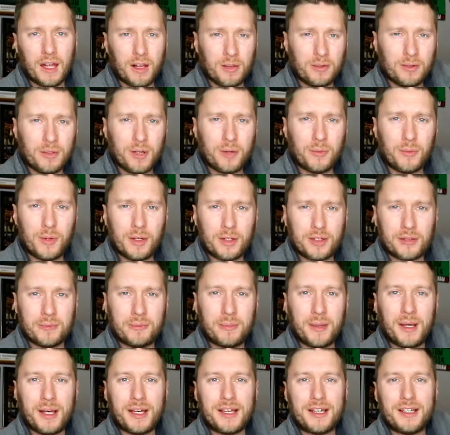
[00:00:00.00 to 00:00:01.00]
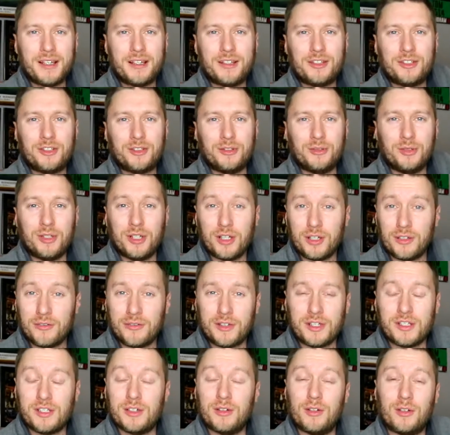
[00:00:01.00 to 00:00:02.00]
Hello and welcome back to
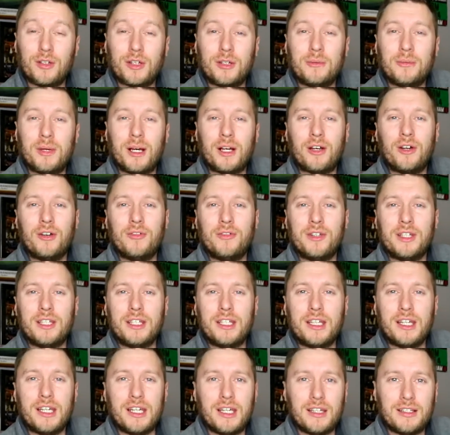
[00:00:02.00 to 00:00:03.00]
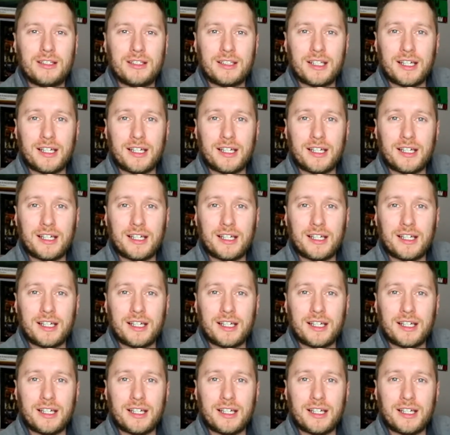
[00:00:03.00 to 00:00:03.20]
another video looking back over the year.